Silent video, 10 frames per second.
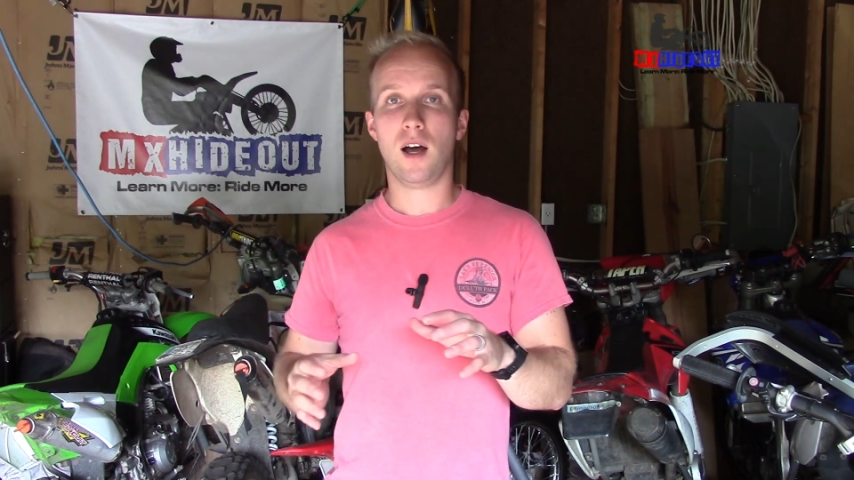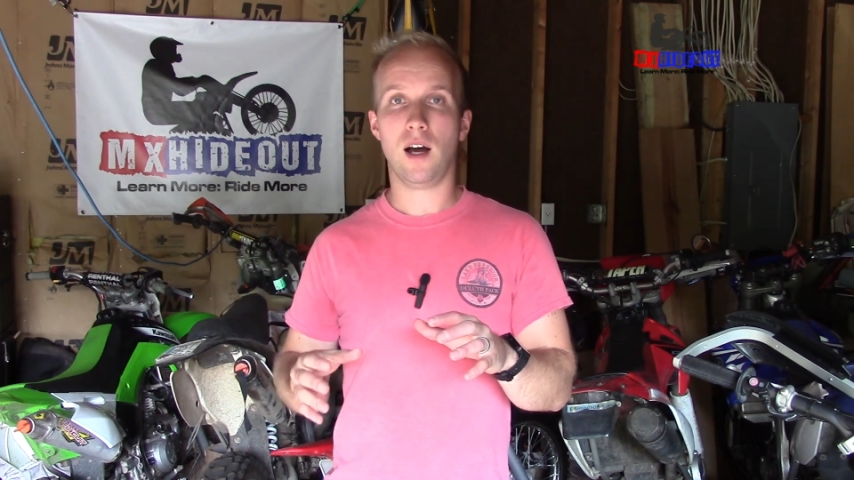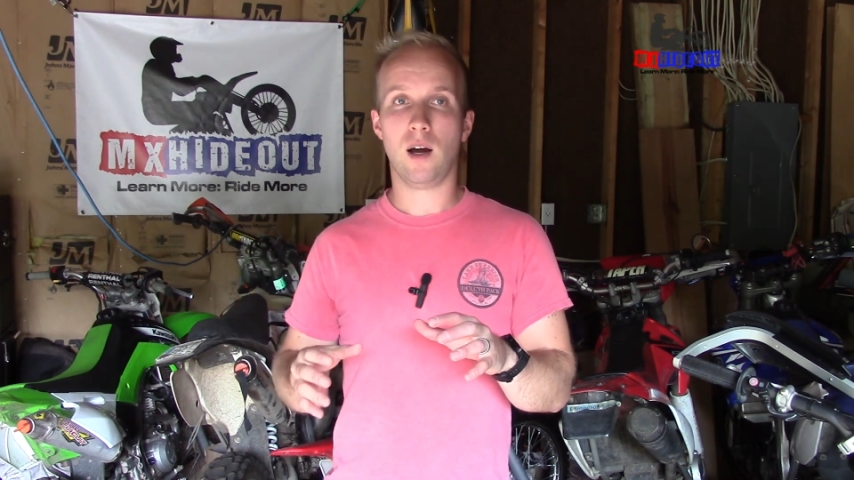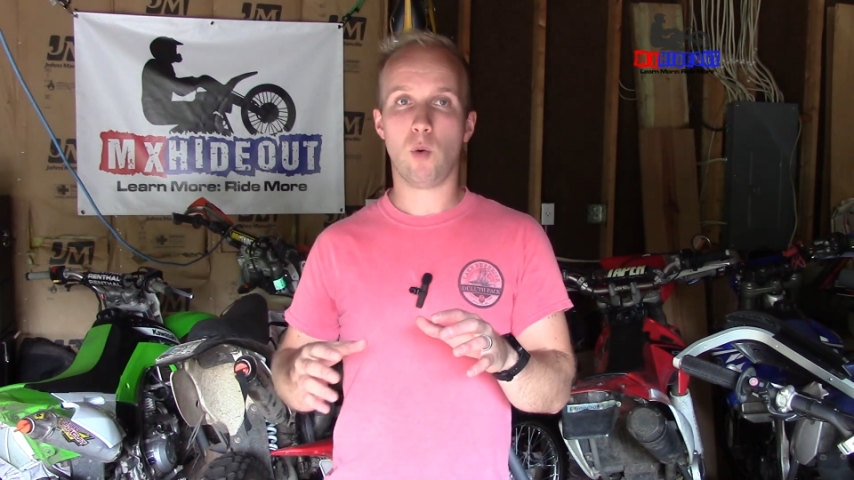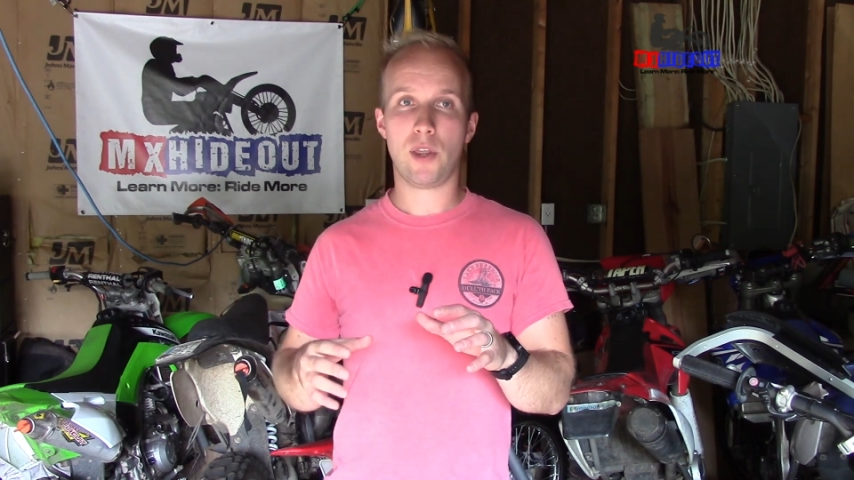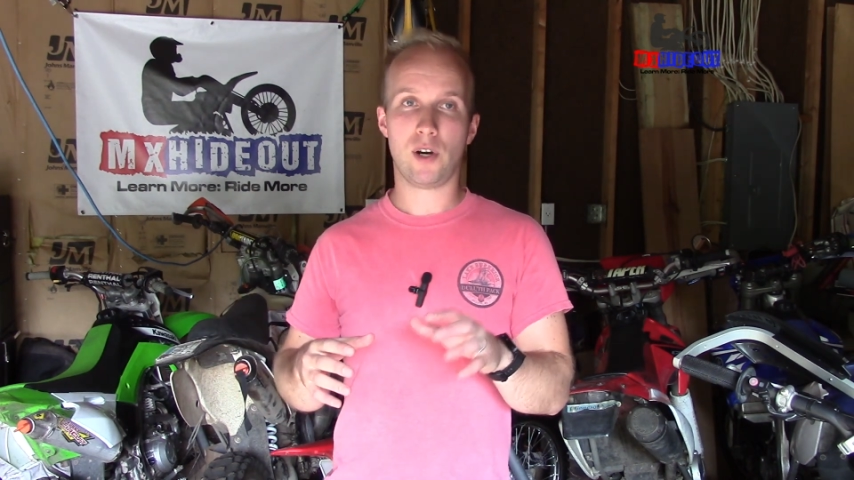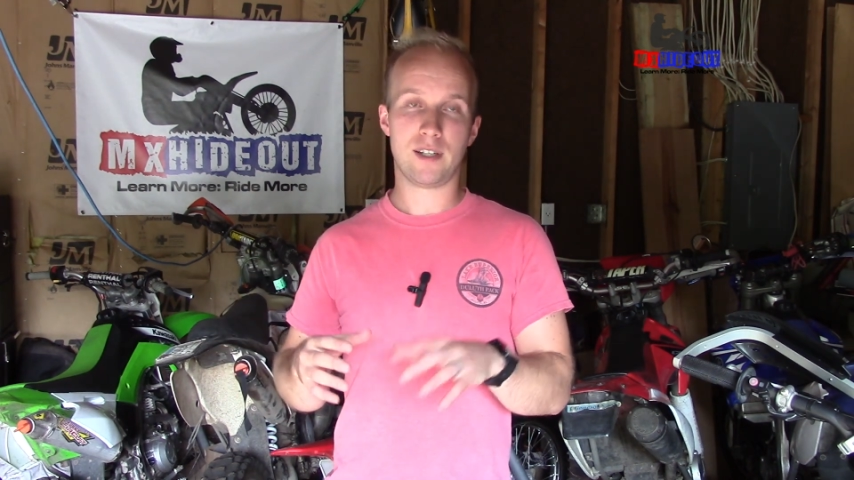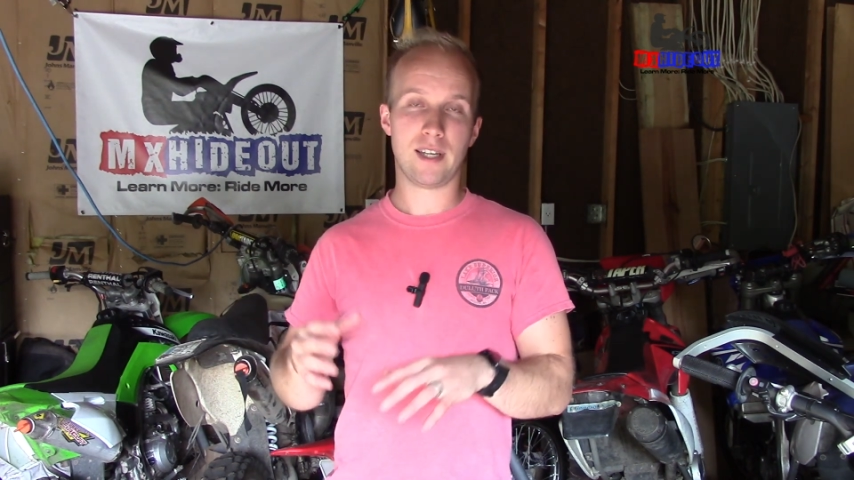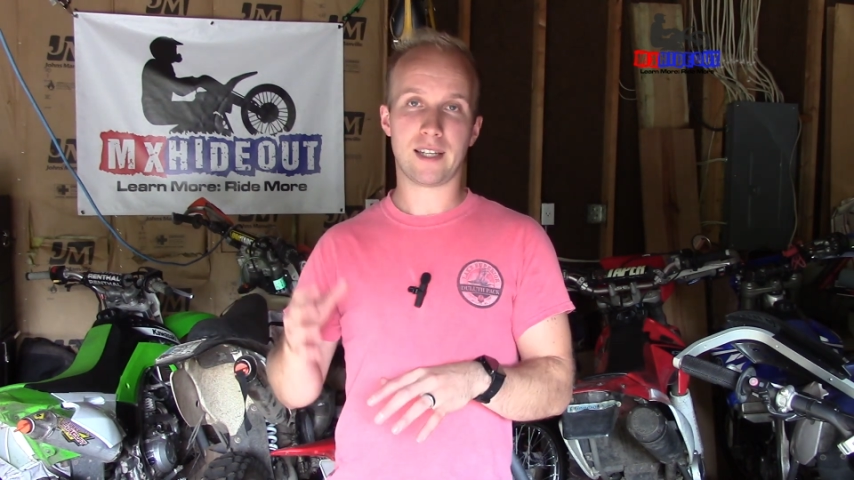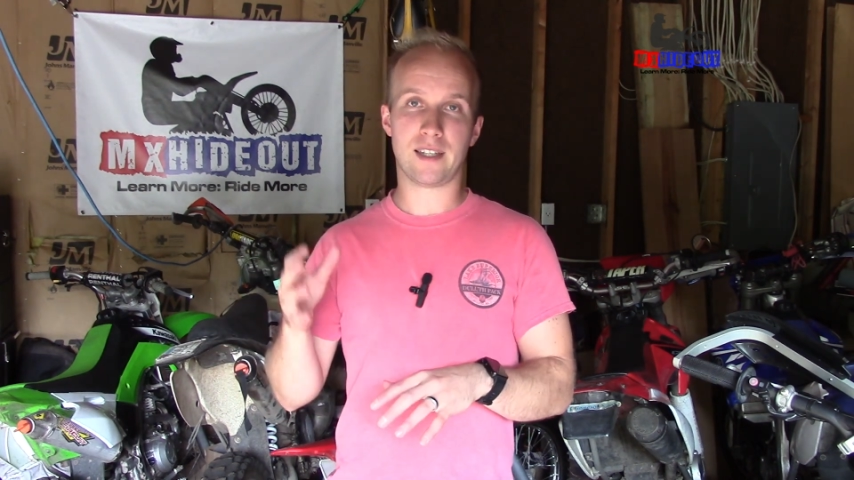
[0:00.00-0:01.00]
whether
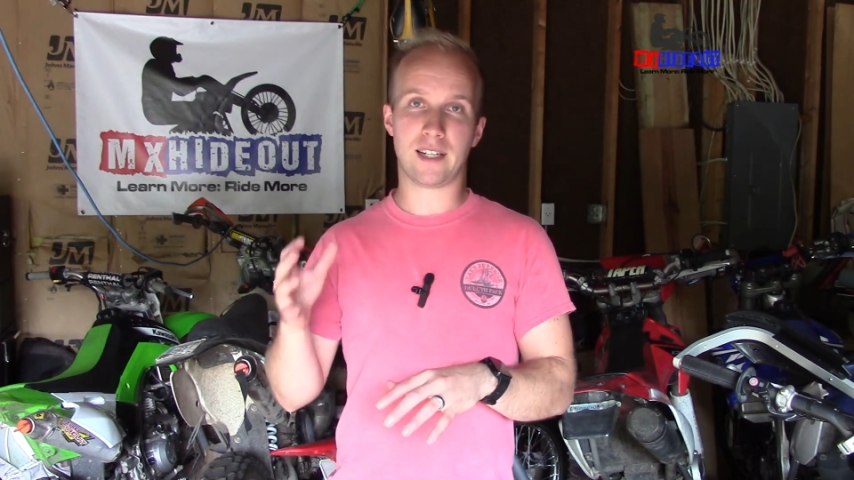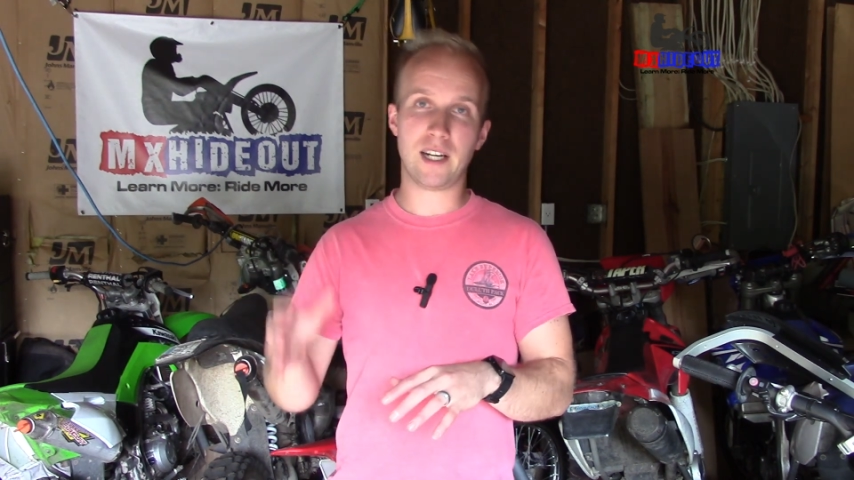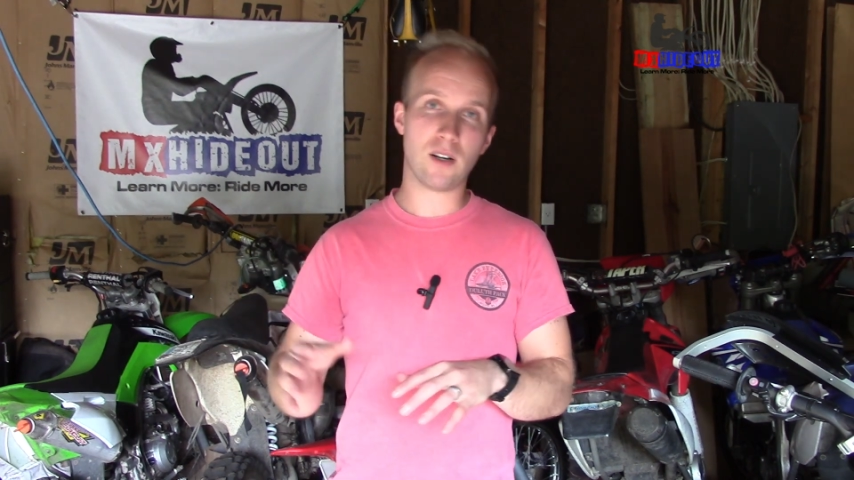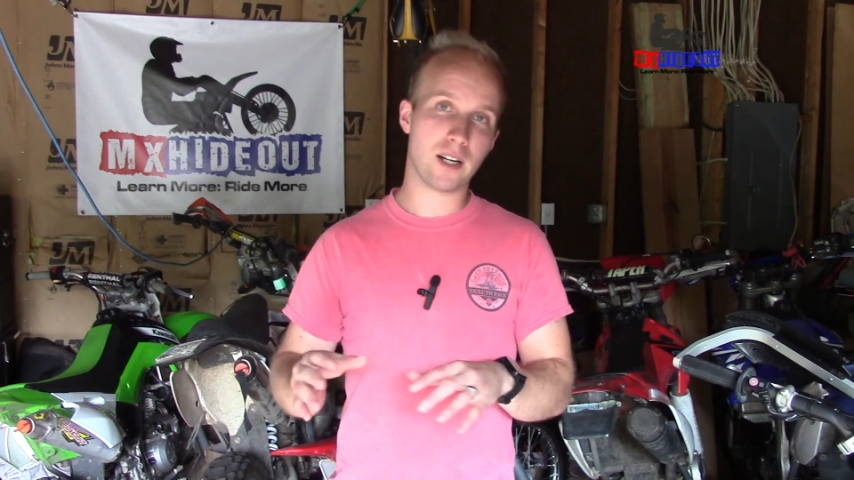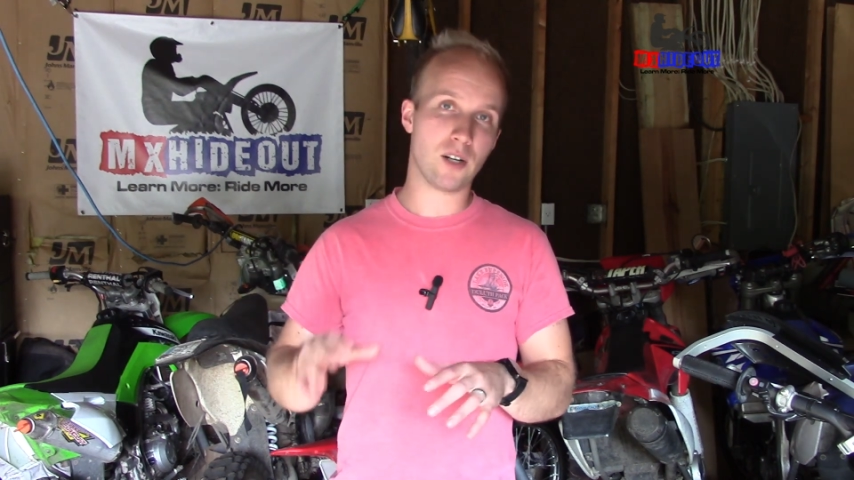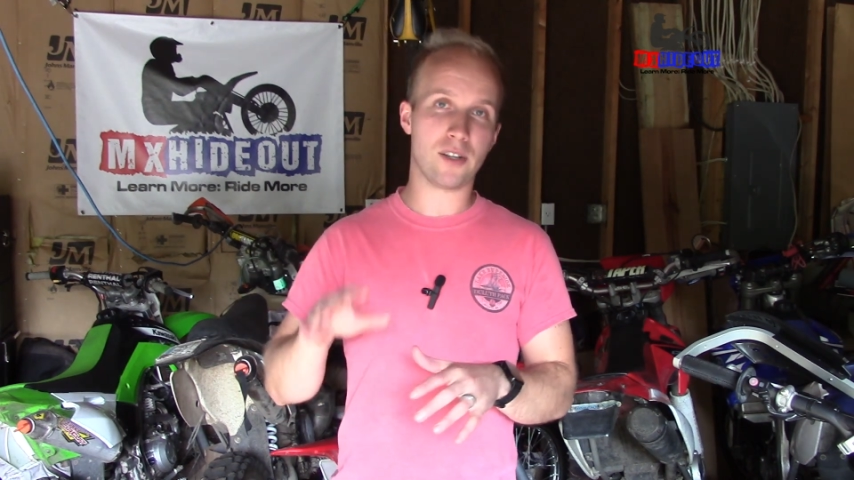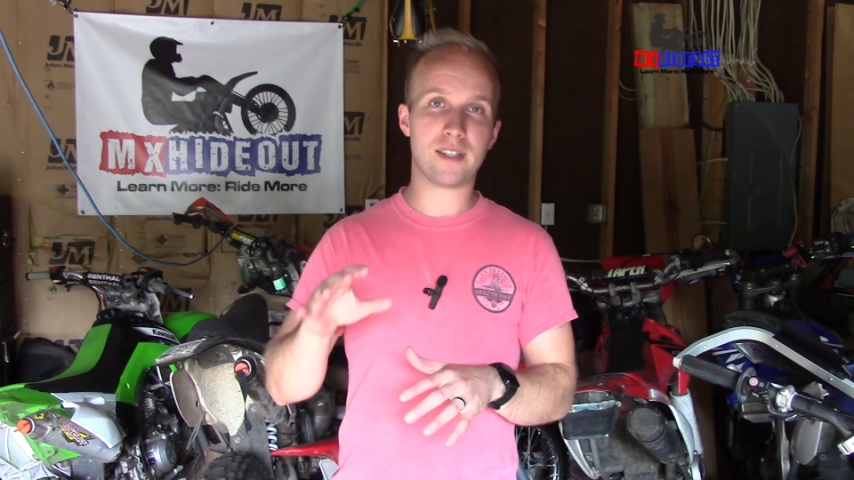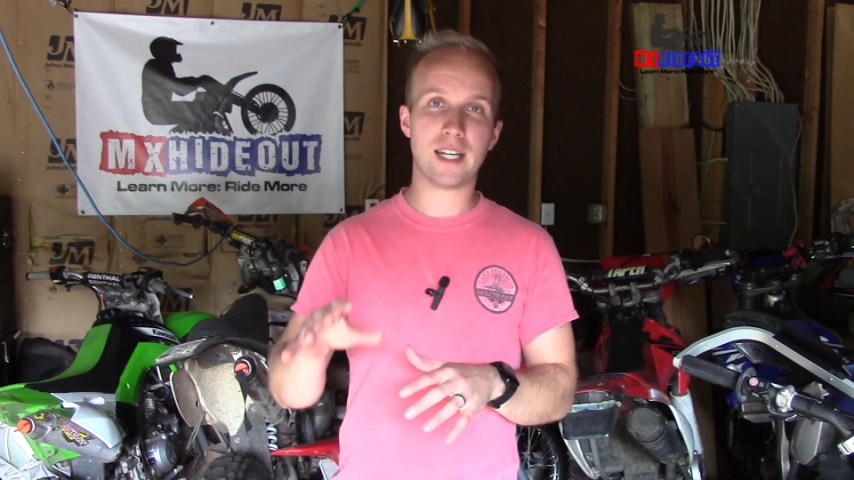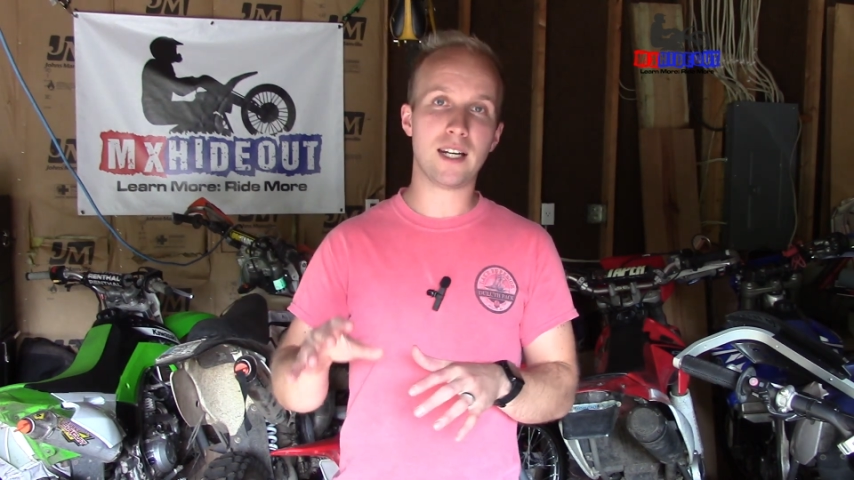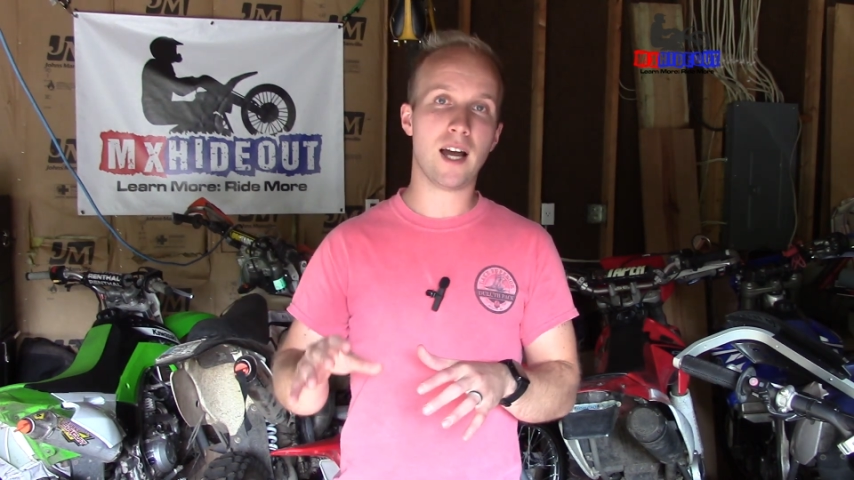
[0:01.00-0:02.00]
it's like the gearing or the
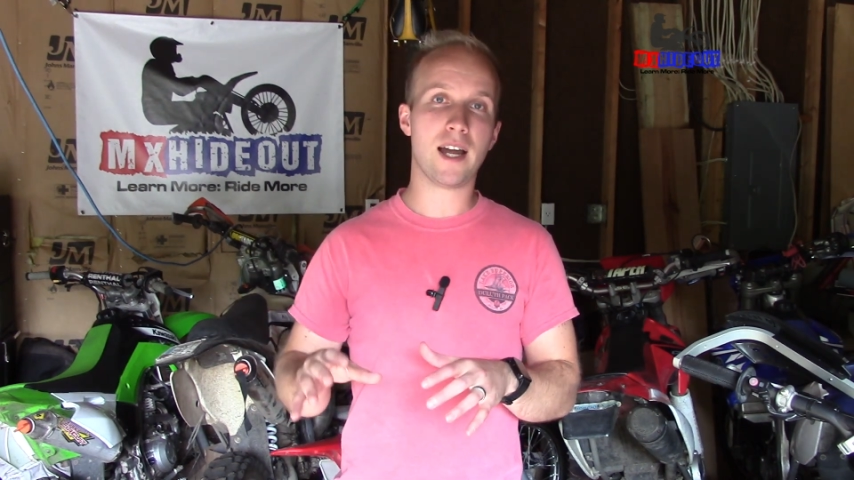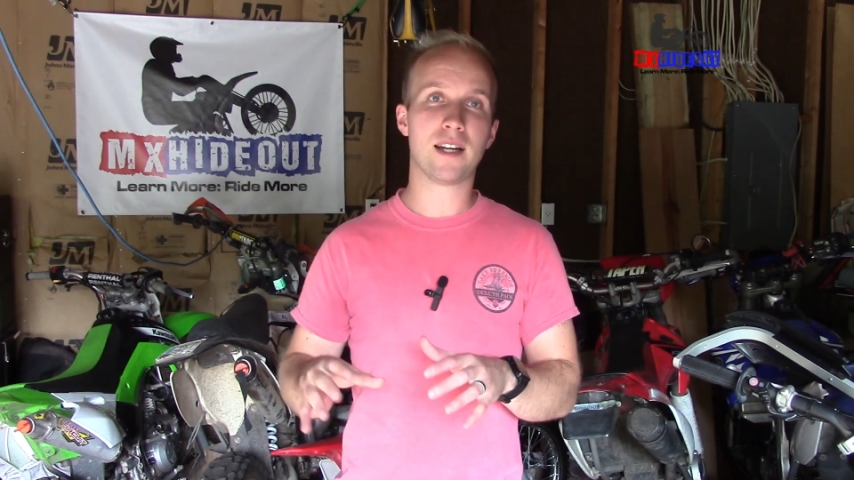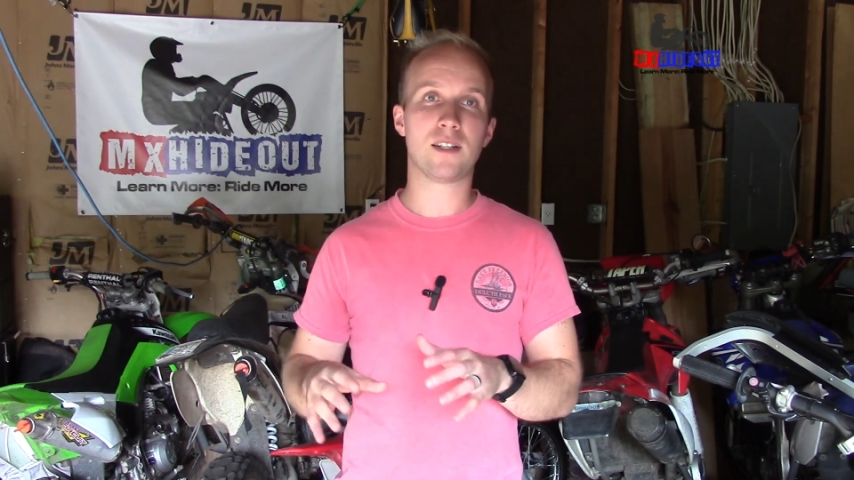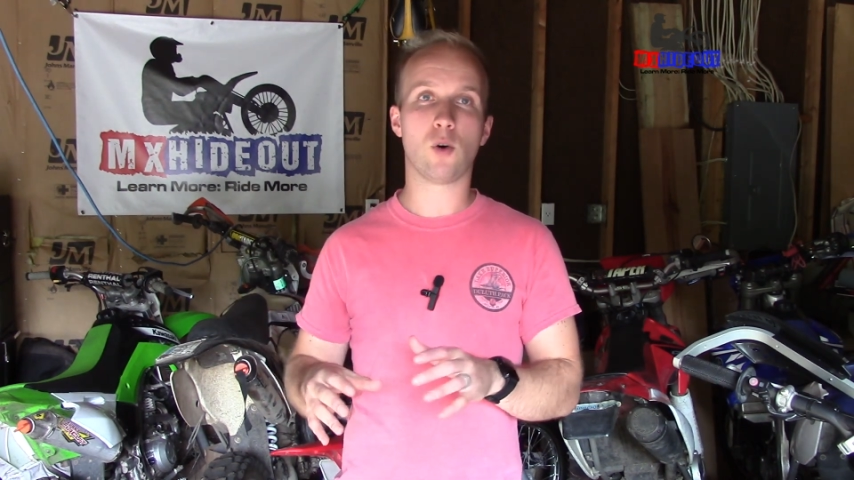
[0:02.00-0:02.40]
seat height